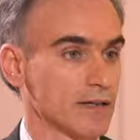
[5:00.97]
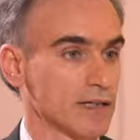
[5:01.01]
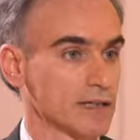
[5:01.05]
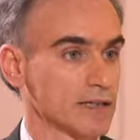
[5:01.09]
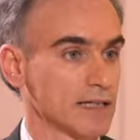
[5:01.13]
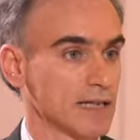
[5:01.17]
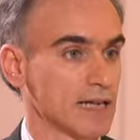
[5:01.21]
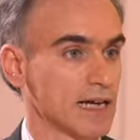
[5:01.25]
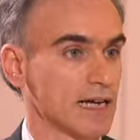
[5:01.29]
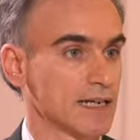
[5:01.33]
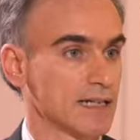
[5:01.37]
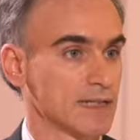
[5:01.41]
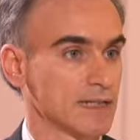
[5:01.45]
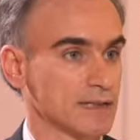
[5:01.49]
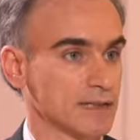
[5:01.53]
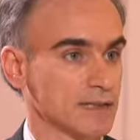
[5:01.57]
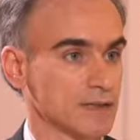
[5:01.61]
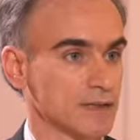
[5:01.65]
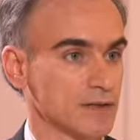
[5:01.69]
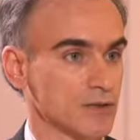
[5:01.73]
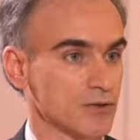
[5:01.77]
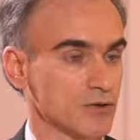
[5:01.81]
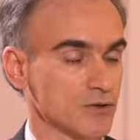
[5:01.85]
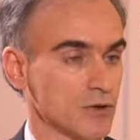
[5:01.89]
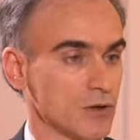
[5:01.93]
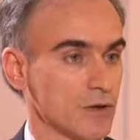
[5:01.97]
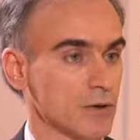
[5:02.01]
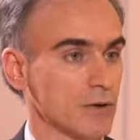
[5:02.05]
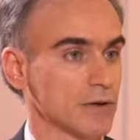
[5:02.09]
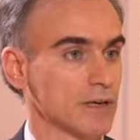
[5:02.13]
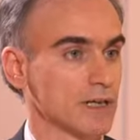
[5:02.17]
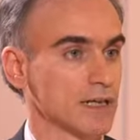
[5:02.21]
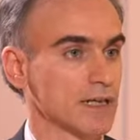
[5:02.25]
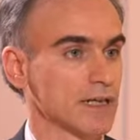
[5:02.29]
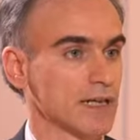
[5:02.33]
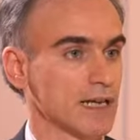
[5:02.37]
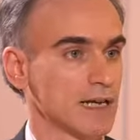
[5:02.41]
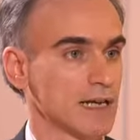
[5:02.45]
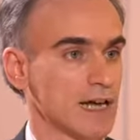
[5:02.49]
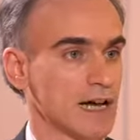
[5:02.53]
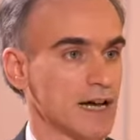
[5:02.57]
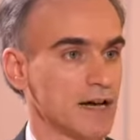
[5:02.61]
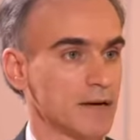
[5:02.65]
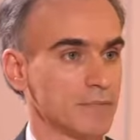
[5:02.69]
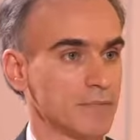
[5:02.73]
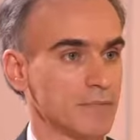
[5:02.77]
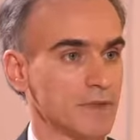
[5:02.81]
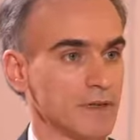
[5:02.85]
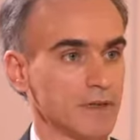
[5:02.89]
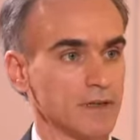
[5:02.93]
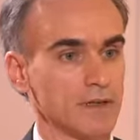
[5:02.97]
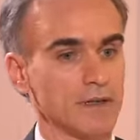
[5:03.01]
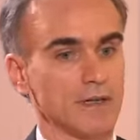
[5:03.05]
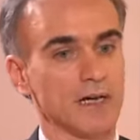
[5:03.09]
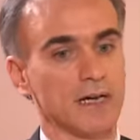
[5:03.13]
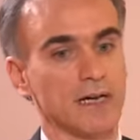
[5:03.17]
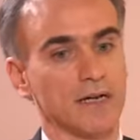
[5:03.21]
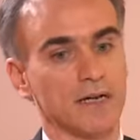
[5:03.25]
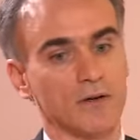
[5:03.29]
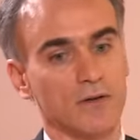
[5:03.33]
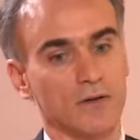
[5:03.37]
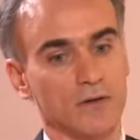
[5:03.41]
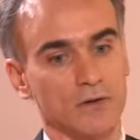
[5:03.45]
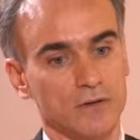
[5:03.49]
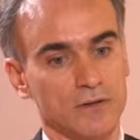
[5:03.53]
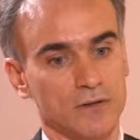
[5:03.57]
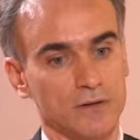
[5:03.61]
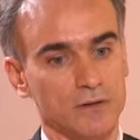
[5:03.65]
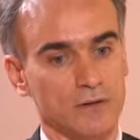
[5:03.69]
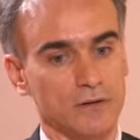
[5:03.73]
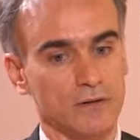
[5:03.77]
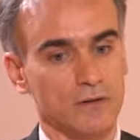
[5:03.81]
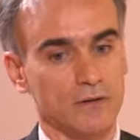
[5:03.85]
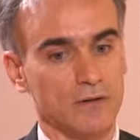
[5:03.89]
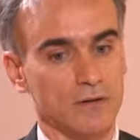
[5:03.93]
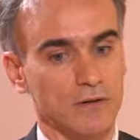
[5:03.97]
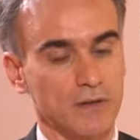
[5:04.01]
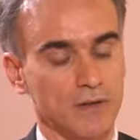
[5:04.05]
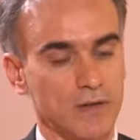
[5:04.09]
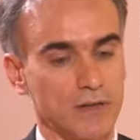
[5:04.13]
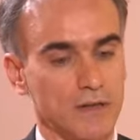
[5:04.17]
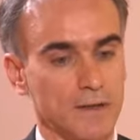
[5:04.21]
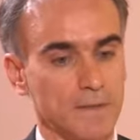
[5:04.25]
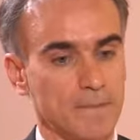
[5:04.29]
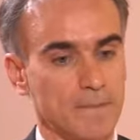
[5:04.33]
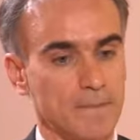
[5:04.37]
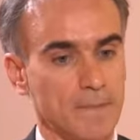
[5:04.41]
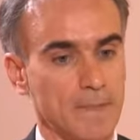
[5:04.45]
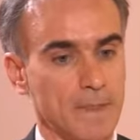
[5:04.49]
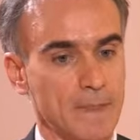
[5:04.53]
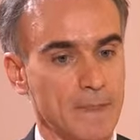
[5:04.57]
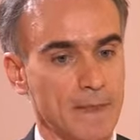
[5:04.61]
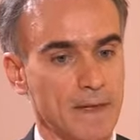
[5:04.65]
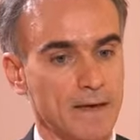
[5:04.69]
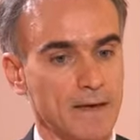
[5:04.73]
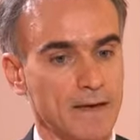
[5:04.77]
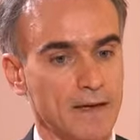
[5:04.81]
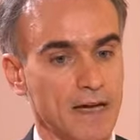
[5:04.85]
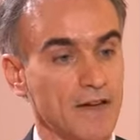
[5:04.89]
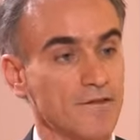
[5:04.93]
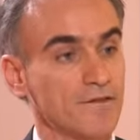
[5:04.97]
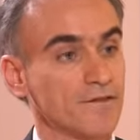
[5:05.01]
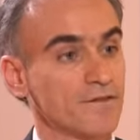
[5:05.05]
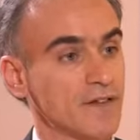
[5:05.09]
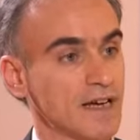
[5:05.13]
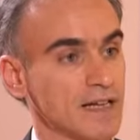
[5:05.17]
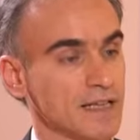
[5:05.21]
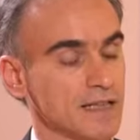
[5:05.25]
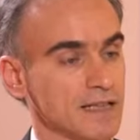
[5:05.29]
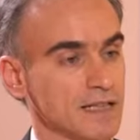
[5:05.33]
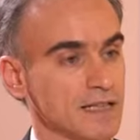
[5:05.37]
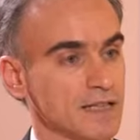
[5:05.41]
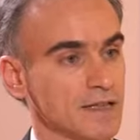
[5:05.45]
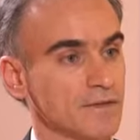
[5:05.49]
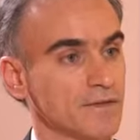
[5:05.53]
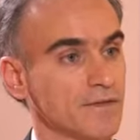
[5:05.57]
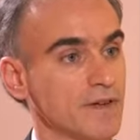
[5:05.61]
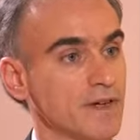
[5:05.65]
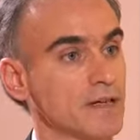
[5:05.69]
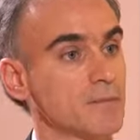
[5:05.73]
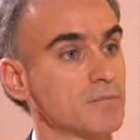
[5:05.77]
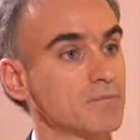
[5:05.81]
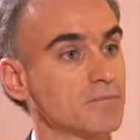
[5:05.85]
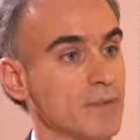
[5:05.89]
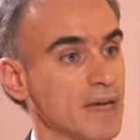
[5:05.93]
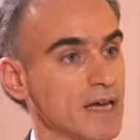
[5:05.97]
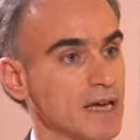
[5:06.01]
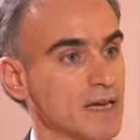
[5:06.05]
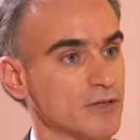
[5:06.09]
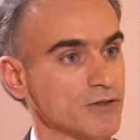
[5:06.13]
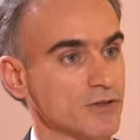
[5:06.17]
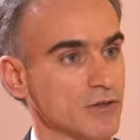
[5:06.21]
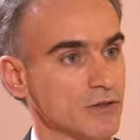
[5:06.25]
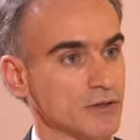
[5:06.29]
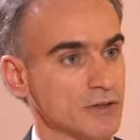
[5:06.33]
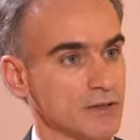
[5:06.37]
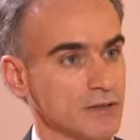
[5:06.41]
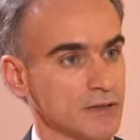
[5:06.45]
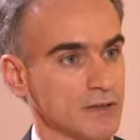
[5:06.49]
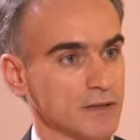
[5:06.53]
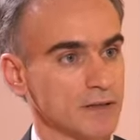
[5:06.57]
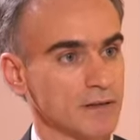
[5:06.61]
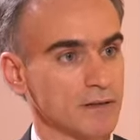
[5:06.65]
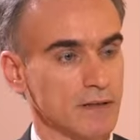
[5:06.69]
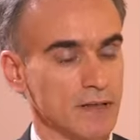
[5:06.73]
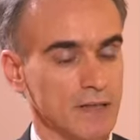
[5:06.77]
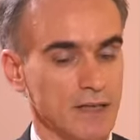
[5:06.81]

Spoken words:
results shown in the lab are also effective in patients.